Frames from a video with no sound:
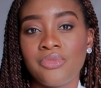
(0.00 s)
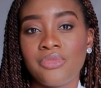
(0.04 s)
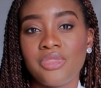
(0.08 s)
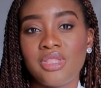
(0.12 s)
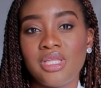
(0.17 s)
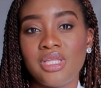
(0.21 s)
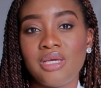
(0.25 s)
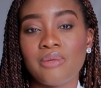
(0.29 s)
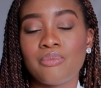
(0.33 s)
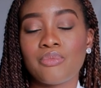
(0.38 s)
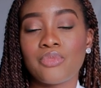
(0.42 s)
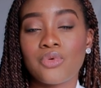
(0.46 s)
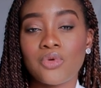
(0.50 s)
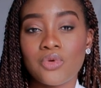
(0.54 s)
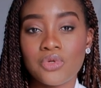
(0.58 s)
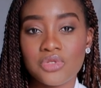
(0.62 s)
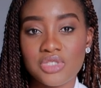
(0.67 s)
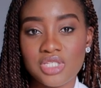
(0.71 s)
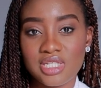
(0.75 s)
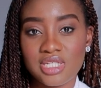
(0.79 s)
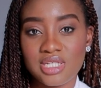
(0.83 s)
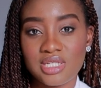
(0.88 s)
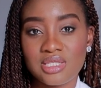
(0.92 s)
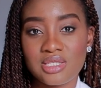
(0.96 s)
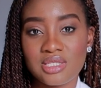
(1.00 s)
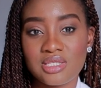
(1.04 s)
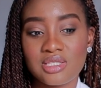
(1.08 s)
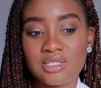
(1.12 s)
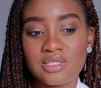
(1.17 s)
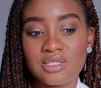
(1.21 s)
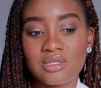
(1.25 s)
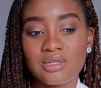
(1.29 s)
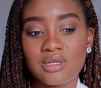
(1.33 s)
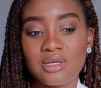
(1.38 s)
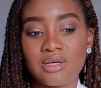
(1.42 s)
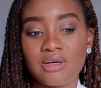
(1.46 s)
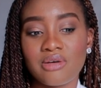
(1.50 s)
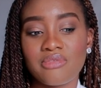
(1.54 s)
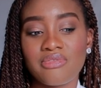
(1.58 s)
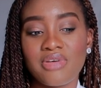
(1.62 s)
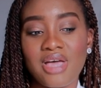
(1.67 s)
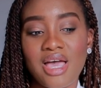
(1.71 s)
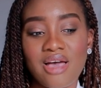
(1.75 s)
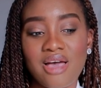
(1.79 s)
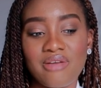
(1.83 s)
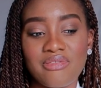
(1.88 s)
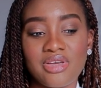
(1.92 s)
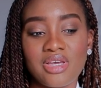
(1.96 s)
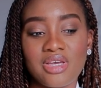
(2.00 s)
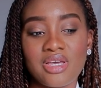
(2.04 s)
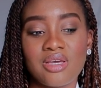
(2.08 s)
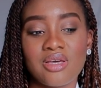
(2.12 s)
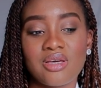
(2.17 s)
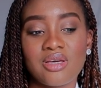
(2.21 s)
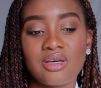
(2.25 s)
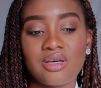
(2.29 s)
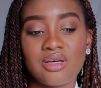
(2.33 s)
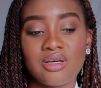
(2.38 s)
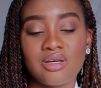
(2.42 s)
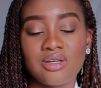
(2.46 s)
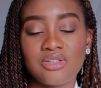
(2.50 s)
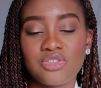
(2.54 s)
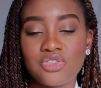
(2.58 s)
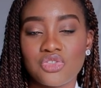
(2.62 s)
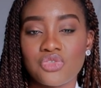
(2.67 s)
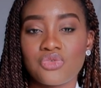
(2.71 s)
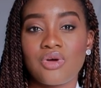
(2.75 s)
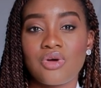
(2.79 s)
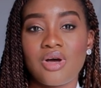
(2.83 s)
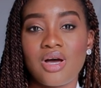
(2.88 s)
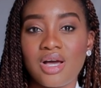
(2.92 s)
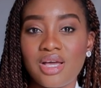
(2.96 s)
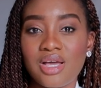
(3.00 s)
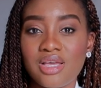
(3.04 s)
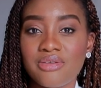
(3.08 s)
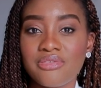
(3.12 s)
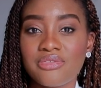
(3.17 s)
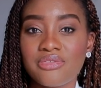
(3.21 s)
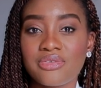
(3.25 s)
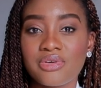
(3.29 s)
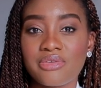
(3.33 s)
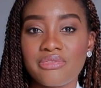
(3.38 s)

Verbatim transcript: the importance of having a drive,